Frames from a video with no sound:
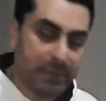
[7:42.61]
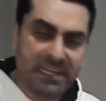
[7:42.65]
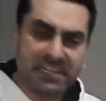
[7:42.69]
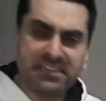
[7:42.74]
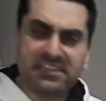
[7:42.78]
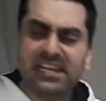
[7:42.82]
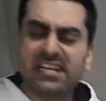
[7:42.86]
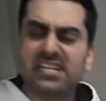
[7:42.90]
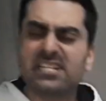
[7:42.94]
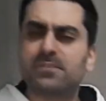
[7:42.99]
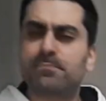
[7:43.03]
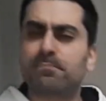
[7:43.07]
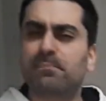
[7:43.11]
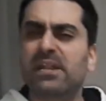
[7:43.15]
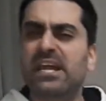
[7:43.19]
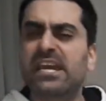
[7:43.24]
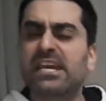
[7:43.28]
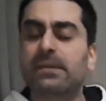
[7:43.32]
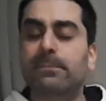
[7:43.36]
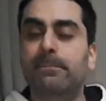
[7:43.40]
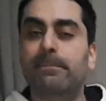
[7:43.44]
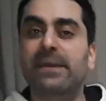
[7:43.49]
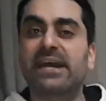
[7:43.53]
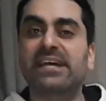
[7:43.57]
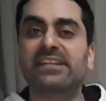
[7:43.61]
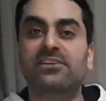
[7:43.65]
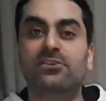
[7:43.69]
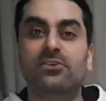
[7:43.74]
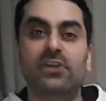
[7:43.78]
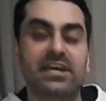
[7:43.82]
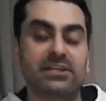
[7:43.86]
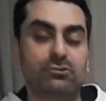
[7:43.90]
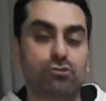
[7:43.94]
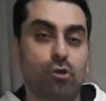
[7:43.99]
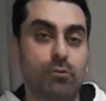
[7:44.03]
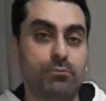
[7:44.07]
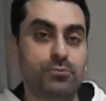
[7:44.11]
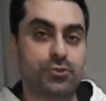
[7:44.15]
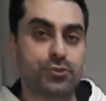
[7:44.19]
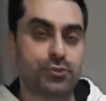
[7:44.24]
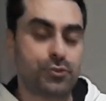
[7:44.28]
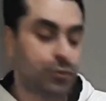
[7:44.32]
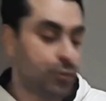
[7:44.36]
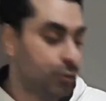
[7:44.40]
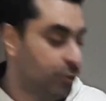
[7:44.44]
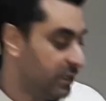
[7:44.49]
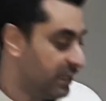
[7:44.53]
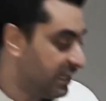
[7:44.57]
Inter is playing better at home,
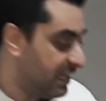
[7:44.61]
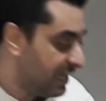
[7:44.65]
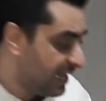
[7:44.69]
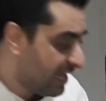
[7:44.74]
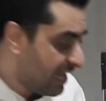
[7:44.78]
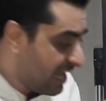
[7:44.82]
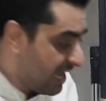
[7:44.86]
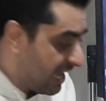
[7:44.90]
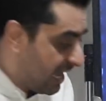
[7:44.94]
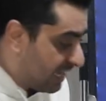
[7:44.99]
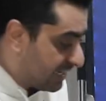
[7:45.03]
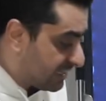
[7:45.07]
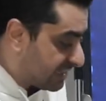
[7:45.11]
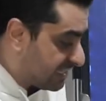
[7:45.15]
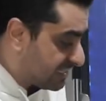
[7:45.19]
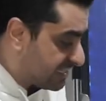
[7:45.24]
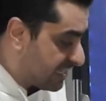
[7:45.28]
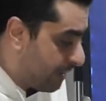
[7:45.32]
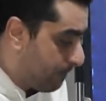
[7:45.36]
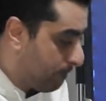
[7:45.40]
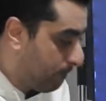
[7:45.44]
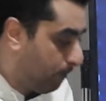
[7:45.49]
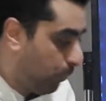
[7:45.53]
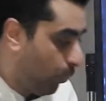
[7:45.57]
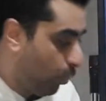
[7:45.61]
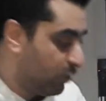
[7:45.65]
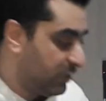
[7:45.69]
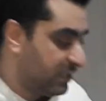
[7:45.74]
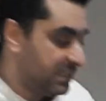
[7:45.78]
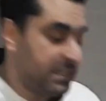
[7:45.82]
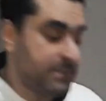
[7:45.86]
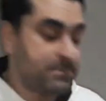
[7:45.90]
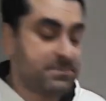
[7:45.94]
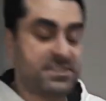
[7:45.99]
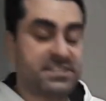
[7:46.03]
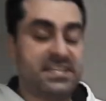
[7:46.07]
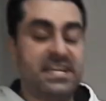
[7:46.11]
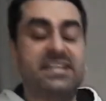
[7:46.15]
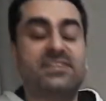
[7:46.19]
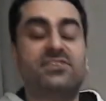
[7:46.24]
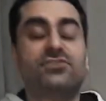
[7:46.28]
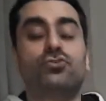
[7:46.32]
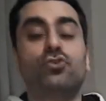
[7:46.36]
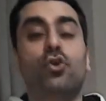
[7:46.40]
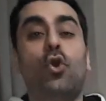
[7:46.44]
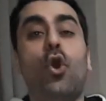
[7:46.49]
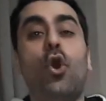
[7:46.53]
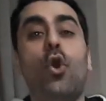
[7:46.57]
surely, and this Empoli team
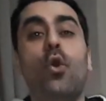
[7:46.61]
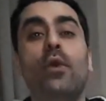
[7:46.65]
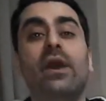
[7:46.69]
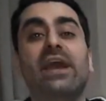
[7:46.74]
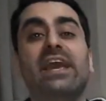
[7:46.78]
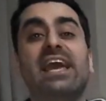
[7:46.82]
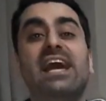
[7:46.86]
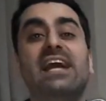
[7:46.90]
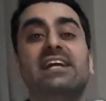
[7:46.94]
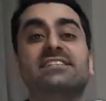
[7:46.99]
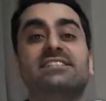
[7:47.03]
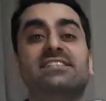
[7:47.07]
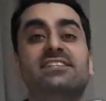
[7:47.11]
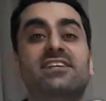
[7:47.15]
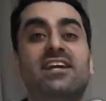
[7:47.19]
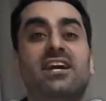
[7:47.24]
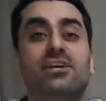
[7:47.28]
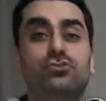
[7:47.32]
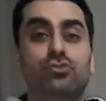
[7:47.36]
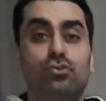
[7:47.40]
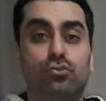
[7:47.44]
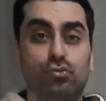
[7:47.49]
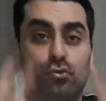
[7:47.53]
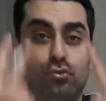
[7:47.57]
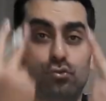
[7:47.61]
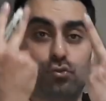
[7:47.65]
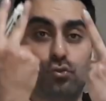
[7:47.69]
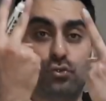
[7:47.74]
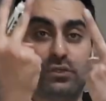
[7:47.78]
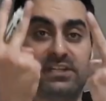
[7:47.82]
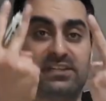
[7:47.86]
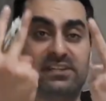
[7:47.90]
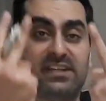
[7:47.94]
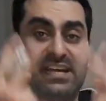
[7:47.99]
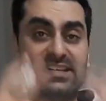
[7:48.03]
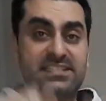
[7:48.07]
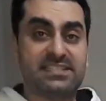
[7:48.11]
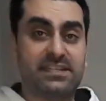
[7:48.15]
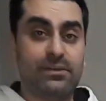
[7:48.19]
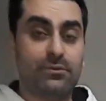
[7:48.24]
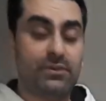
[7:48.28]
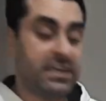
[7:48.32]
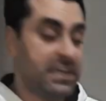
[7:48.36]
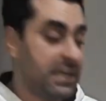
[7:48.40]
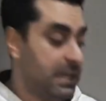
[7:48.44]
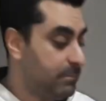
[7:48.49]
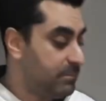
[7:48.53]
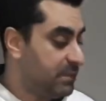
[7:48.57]
stayed draw against Lazio 2-2 in last
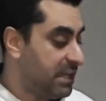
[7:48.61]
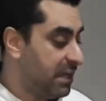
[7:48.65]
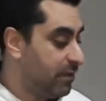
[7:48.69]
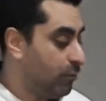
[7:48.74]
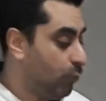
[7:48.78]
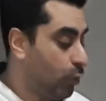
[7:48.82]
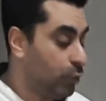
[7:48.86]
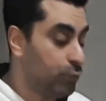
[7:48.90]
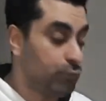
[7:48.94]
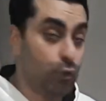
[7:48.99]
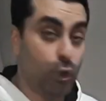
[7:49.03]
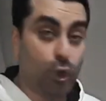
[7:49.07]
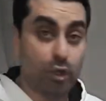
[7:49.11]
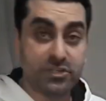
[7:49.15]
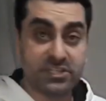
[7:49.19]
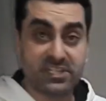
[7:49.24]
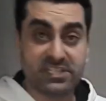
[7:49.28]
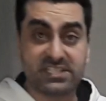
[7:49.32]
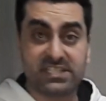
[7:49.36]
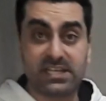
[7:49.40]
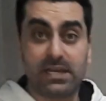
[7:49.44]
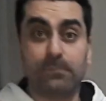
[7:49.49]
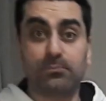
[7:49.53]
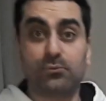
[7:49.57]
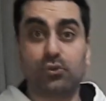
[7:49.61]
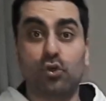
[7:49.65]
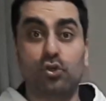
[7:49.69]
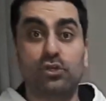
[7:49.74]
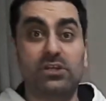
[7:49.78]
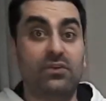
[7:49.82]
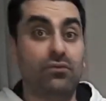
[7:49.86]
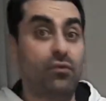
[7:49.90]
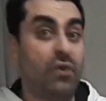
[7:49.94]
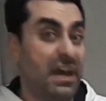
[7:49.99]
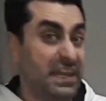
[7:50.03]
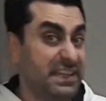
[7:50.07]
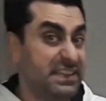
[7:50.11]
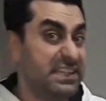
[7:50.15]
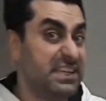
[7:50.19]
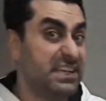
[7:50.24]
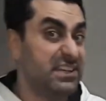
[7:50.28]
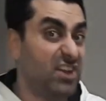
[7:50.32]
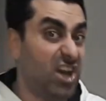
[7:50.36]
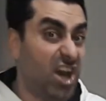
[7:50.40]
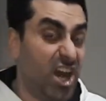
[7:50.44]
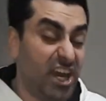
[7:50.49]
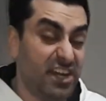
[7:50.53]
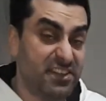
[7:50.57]
away game. They won versus Sampdoria
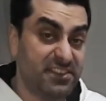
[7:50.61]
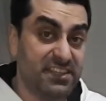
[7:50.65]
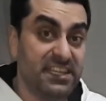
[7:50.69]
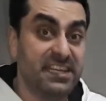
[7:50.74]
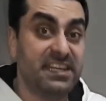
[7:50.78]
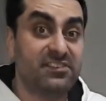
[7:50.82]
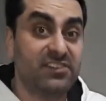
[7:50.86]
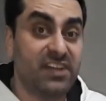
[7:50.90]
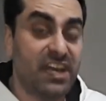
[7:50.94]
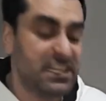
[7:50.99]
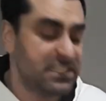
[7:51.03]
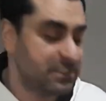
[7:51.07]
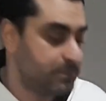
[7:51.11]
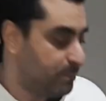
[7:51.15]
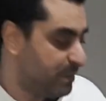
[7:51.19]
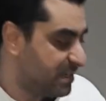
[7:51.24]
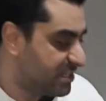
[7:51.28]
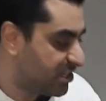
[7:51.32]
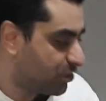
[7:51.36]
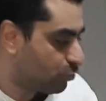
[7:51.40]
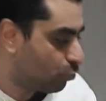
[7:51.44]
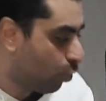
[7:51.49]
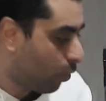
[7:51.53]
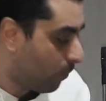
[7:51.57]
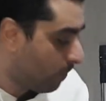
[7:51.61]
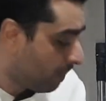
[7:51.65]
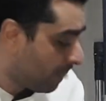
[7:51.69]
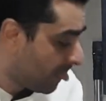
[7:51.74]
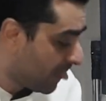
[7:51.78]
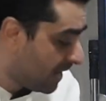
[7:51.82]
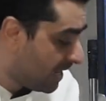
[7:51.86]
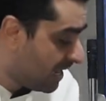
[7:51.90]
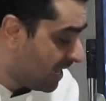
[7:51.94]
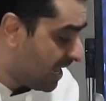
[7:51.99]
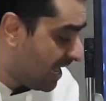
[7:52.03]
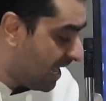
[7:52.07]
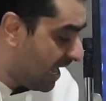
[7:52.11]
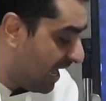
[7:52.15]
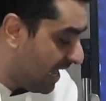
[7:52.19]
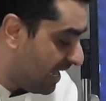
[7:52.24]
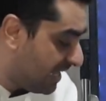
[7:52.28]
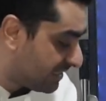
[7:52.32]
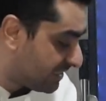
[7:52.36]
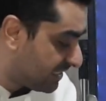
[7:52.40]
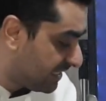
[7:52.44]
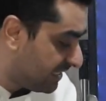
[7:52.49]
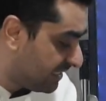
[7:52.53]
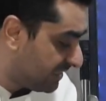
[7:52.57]
1-0 hardly in last match at home,
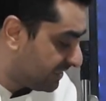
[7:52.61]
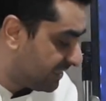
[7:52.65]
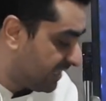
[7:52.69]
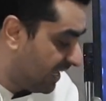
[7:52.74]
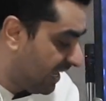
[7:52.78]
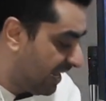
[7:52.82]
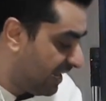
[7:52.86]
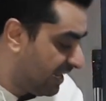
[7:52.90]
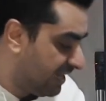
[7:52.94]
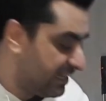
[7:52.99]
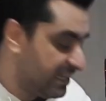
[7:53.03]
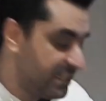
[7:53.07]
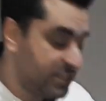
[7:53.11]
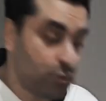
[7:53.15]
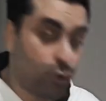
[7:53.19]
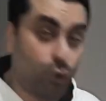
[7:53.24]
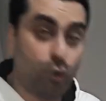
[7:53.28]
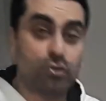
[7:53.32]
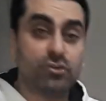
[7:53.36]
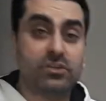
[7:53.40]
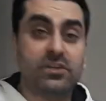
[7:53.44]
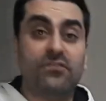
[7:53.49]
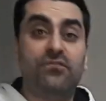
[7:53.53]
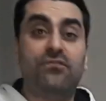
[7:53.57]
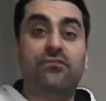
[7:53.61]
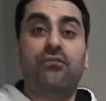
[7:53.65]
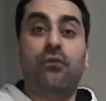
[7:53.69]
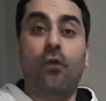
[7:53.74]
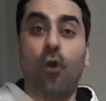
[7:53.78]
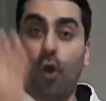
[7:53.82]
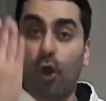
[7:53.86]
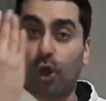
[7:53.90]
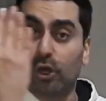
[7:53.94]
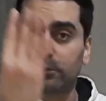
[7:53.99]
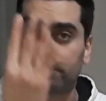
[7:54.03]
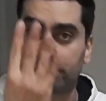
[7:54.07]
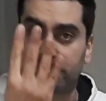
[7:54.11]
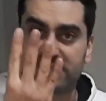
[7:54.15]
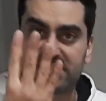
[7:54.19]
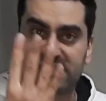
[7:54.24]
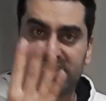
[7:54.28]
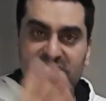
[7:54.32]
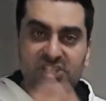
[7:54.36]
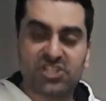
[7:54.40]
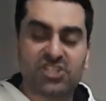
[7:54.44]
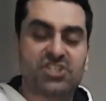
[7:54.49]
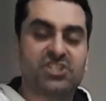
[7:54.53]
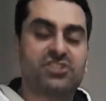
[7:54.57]
and Inter is on the 4th
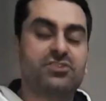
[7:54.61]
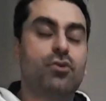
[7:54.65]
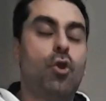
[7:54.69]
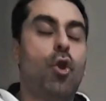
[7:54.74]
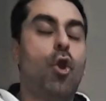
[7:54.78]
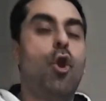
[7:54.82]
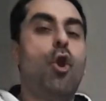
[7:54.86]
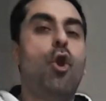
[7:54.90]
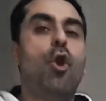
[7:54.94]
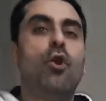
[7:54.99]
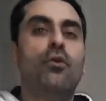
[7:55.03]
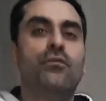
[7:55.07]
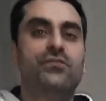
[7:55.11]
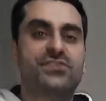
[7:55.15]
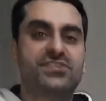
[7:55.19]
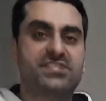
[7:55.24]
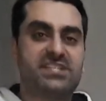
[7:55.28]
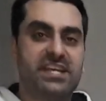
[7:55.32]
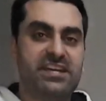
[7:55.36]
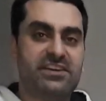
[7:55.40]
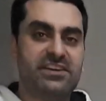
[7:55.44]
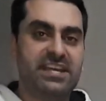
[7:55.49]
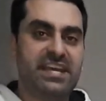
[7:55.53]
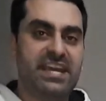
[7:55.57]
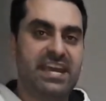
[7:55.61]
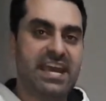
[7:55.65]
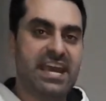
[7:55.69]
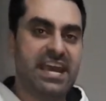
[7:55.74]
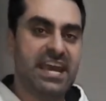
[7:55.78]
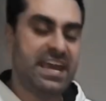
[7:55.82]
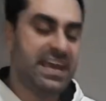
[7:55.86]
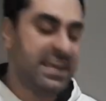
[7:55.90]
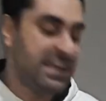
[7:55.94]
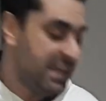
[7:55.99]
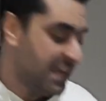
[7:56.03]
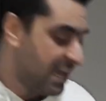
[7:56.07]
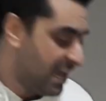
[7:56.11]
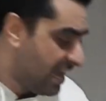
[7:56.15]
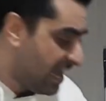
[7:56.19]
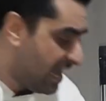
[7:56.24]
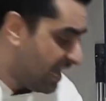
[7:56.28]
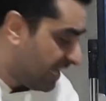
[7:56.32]
position of Serie A.